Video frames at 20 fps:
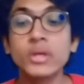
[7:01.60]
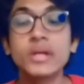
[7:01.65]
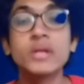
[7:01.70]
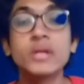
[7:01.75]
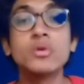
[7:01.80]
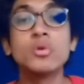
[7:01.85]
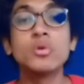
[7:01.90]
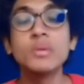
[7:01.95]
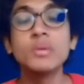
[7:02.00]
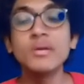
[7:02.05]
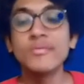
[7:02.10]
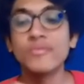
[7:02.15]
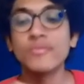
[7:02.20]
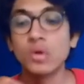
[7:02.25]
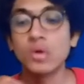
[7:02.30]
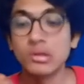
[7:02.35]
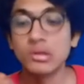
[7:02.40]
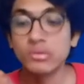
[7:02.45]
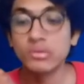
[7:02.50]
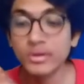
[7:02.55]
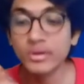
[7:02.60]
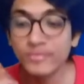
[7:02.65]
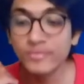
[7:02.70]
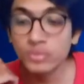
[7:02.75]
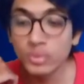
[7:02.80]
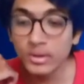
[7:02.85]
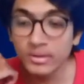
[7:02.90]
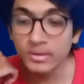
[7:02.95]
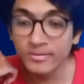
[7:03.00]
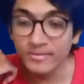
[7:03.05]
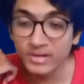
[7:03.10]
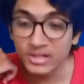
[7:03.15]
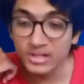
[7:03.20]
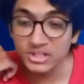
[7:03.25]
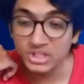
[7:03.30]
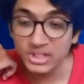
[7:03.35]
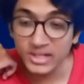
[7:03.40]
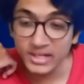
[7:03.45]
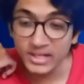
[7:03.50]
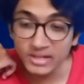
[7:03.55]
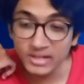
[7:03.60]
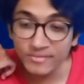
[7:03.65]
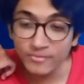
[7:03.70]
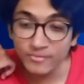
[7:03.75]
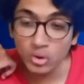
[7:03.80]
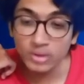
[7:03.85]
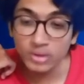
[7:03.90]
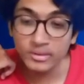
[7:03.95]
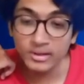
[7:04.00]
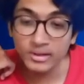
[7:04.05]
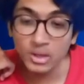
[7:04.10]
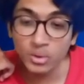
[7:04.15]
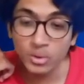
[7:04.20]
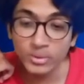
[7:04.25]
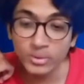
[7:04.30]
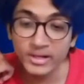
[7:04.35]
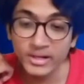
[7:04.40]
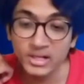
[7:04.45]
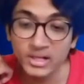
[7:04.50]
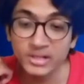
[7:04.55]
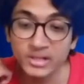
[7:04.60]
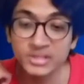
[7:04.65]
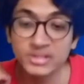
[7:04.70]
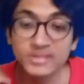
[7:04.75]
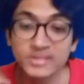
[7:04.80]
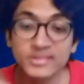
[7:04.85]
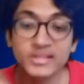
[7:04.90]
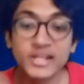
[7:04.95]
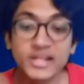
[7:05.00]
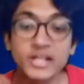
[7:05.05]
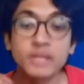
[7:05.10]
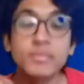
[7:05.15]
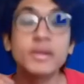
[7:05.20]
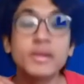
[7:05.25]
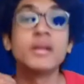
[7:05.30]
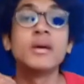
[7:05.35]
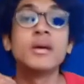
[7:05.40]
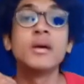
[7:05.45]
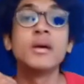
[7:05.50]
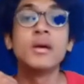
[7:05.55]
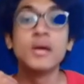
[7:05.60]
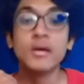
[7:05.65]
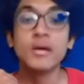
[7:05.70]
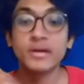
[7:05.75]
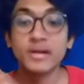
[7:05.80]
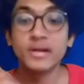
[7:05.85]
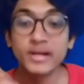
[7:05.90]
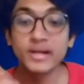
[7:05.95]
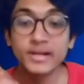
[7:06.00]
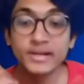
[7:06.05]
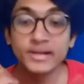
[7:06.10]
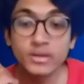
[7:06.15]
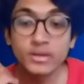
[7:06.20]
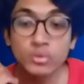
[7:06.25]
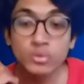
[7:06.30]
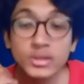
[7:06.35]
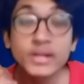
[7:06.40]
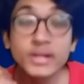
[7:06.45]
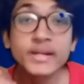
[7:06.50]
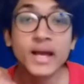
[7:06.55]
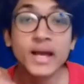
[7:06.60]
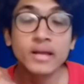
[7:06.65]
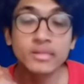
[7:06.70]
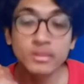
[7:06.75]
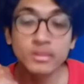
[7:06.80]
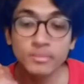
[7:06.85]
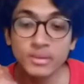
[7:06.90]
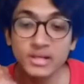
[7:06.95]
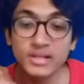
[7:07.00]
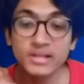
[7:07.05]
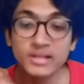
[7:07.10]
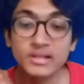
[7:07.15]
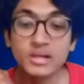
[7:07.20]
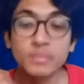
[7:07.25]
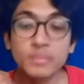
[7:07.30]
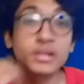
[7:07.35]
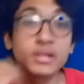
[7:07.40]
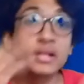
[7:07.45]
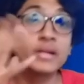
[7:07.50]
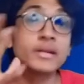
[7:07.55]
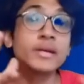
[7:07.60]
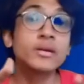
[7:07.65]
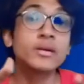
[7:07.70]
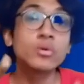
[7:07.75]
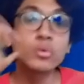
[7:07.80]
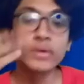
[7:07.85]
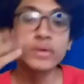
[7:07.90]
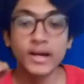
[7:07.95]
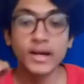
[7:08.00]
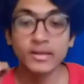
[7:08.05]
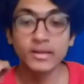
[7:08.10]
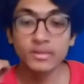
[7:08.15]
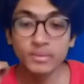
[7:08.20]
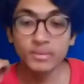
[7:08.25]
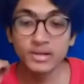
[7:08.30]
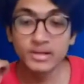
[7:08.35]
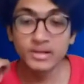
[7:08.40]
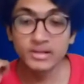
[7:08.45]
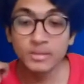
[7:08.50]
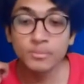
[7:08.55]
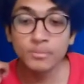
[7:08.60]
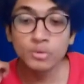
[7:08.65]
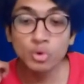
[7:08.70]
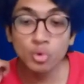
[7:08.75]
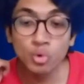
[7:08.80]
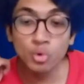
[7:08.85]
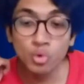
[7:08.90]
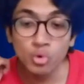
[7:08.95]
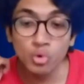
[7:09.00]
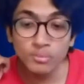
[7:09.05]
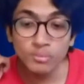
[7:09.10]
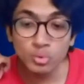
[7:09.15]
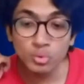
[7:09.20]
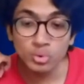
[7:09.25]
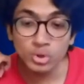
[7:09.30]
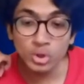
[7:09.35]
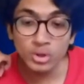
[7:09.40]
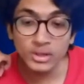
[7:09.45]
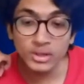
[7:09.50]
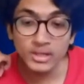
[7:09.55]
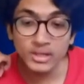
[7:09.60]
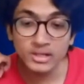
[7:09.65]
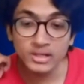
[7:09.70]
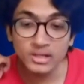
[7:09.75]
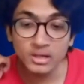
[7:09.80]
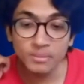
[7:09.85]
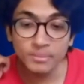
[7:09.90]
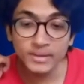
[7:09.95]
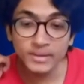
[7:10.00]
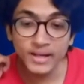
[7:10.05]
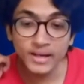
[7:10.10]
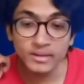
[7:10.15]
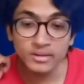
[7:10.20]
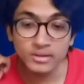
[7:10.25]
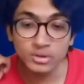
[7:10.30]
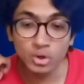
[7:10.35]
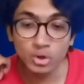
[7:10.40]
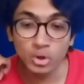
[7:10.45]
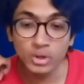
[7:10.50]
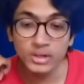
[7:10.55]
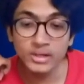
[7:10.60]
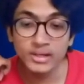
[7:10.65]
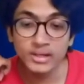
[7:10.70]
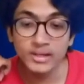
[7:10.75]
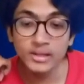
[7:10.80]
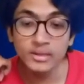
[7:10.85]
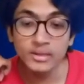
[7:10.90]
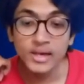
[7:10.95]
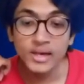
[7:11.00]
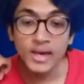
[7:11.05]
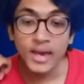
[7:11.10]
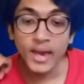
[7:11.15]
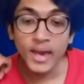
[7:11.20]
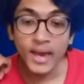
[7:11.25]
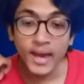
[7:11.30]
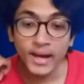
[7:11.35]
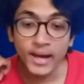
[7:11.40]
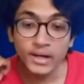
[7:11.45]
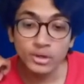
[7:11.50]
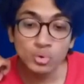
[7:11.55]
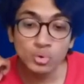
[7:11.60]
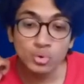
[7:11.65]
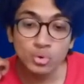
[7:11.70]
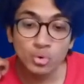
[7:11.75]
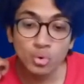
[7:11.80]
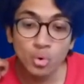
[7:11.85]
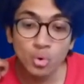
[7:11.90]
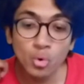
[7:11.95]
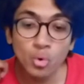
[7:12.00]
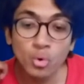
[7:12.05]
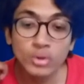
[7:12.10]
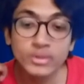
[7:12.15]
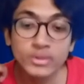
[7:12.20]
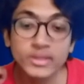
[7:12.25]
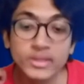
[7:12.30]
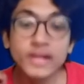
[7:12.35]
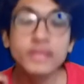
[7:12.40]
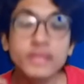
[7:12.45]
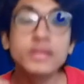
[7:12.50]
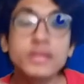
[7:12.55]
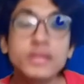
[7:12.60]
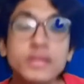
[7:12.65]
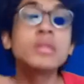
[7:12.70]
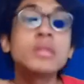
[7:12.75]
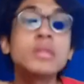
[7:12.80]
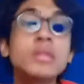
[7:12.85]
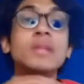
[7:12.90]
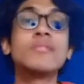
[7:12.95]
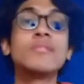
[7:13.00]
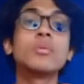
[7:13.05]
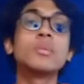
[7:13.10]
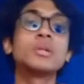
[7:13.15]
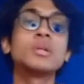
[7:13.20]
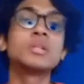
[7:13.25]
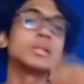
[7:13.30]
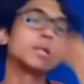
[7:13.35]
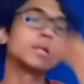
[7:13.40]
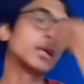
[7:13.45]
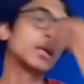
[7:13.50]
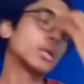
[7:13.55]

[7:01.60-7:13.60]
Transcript: it to be false. So if you are furnishing any false account declaration statement related to the taxable income to whom? To your income tax authorities, and you know that this information that